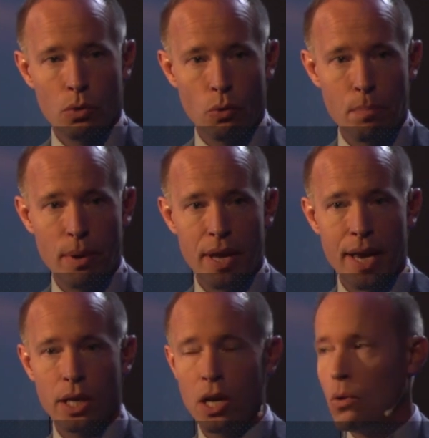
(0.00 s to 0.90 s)
Gripen
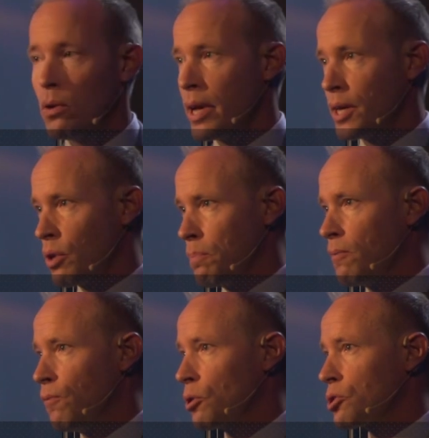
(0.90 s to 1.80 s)
Echo and Gripen
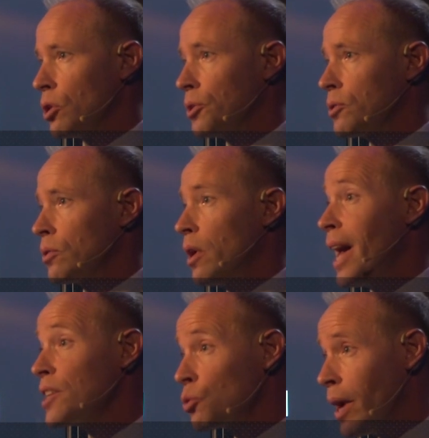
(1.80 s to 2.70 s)
Foxtrot,
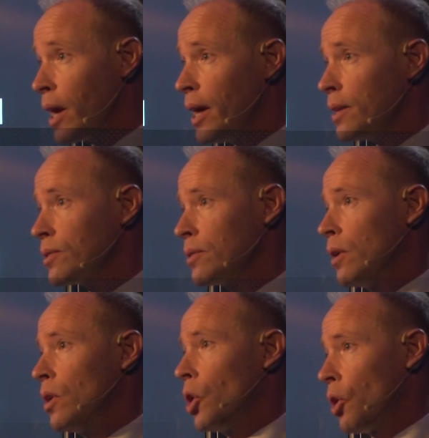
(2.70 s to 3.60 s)
as well as
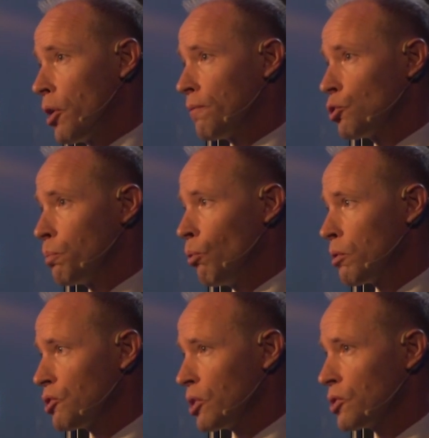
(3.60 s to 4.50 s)
a lot of
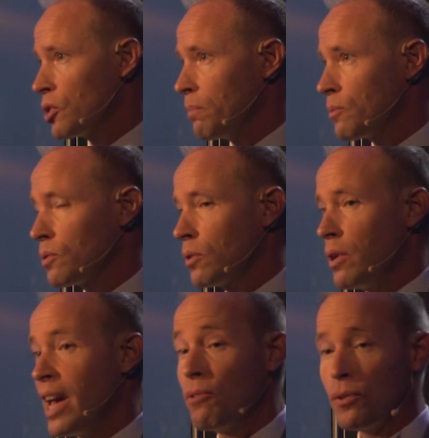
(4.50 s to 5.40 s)
support systems,
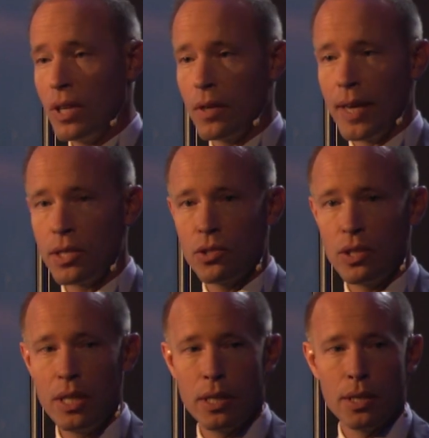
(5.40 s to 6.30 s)
everything that is
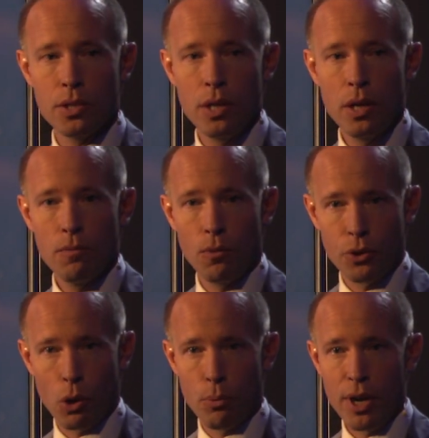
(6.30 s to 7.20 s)
needed for
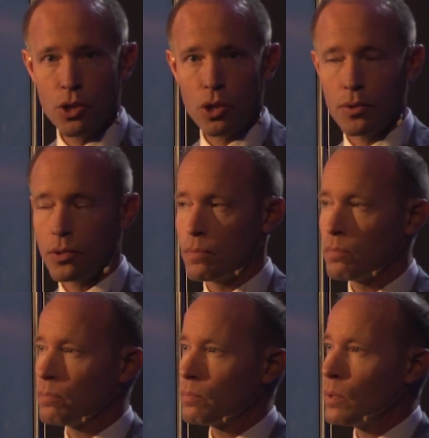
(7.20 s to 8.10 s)
the operations.
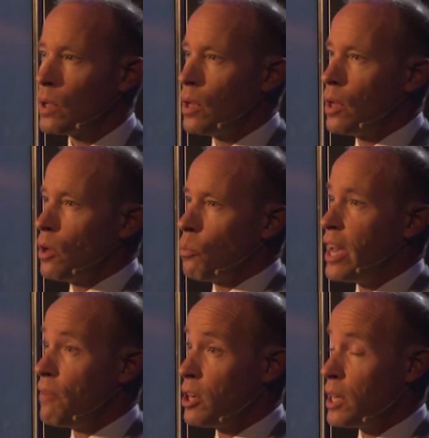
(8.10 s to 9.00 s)
We
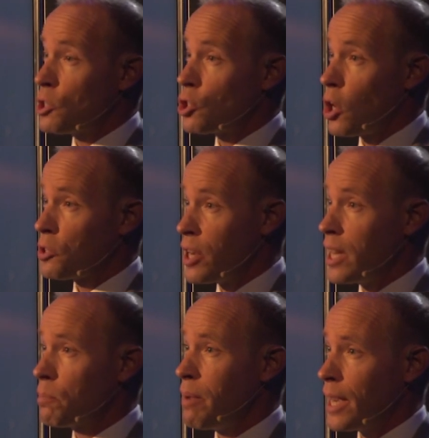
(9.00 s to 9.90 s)
have an initial
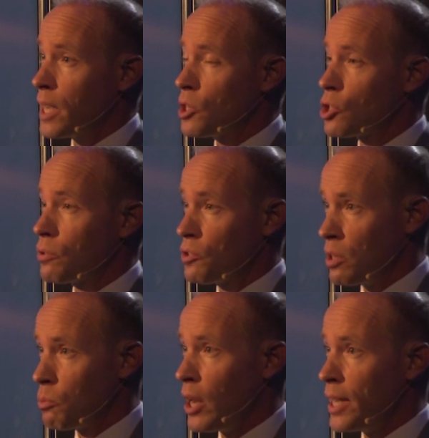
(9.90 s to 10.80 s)
training package,
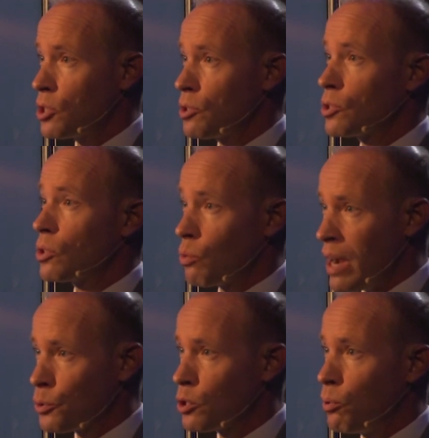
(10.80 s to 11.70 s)
simulators,
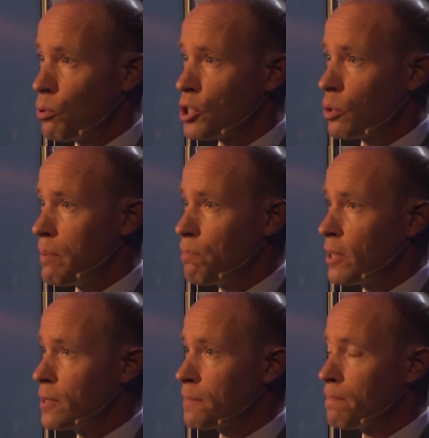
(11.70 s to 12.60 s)
ground support
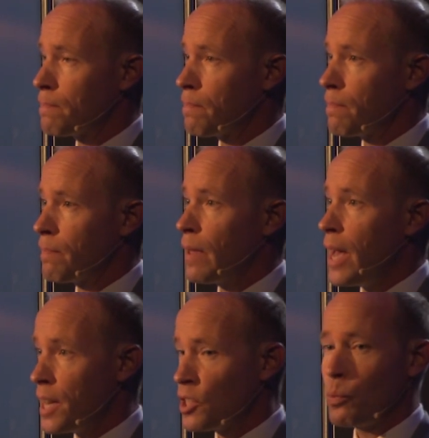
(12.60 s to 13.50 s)
equipment,
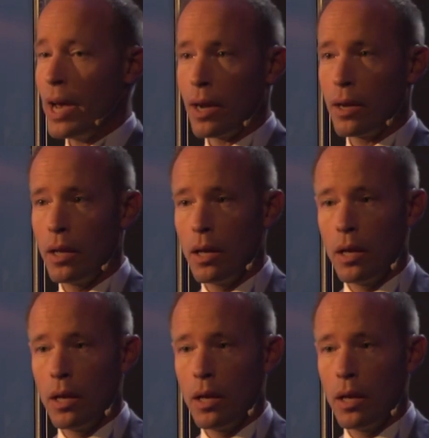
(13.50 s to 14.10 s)
and as well